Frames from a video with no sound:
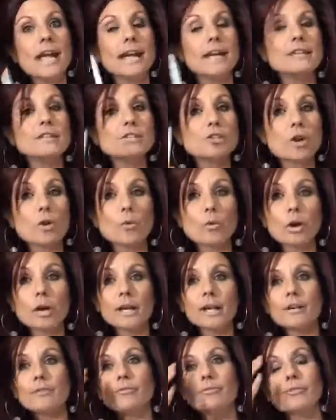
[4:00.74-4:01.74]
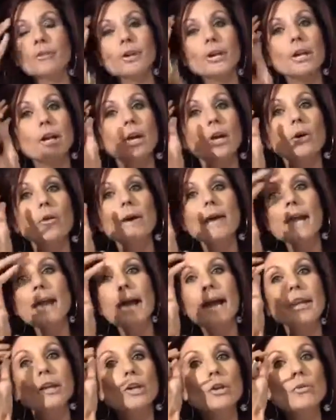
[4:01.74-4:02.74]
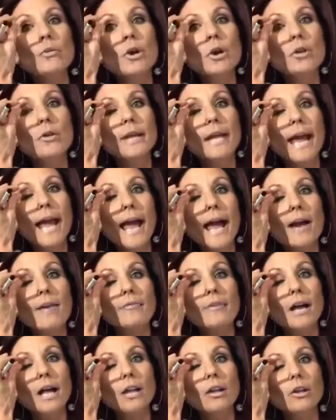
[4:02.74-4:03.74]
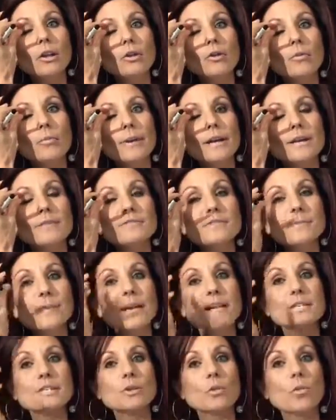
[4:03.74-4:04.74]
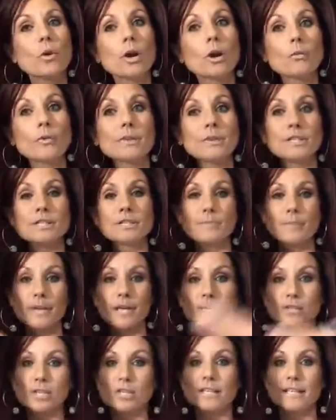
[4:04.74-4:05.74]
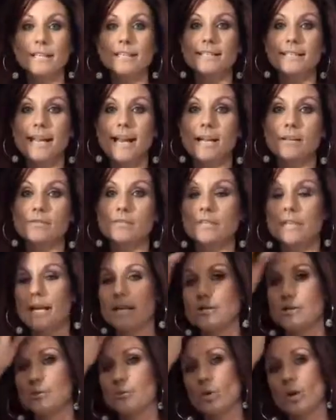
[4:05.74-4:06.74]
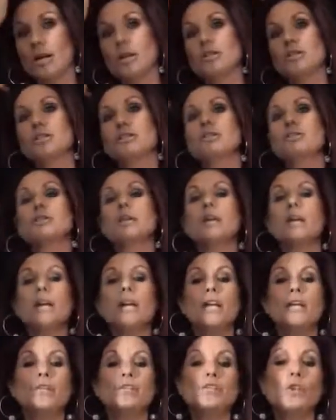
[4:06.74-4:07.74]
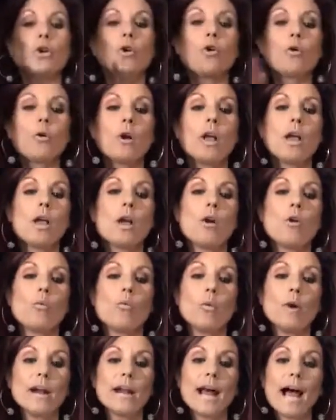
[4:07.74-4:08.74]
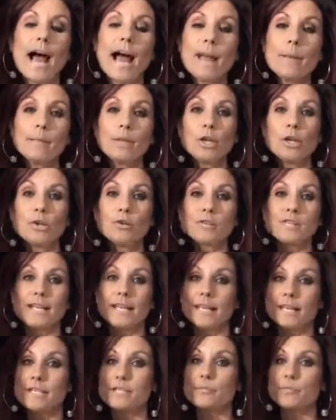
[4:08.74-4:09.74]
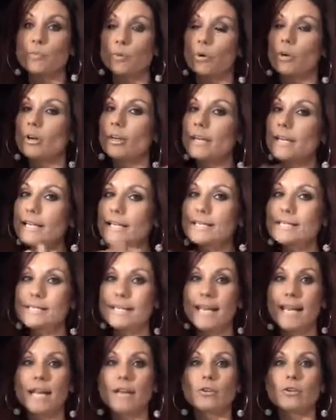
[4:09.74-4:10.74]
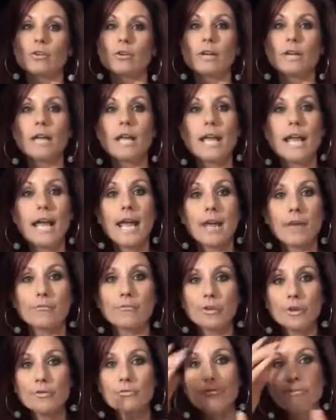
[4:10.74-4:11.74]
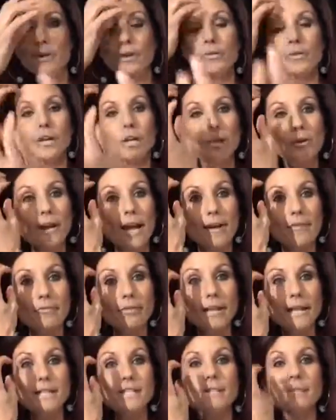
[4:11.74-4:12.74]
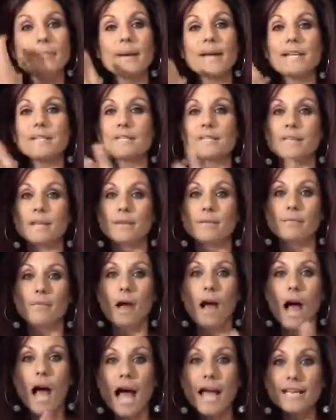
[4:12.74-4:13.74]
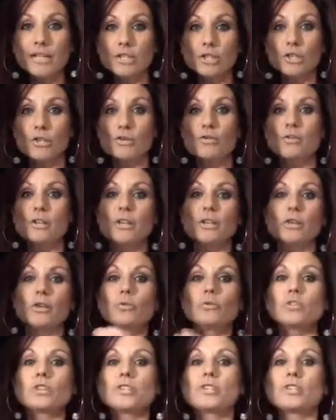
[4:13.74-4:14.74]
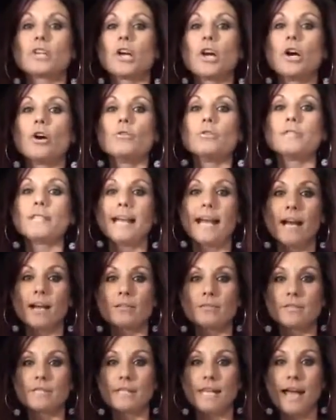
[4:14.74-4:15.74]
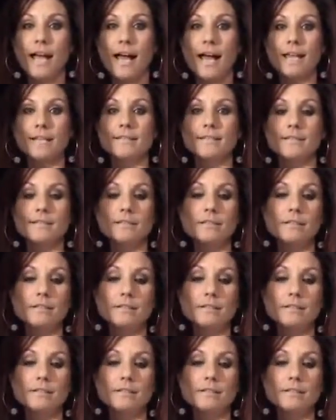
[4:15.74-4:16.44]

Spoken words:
and it's not working for you and you only have a little bit of space to work with, it's because you need to downsize your brushes. So what I'm using is pretty standard. If you feel that you have less space than I do, then you'll just go downsizing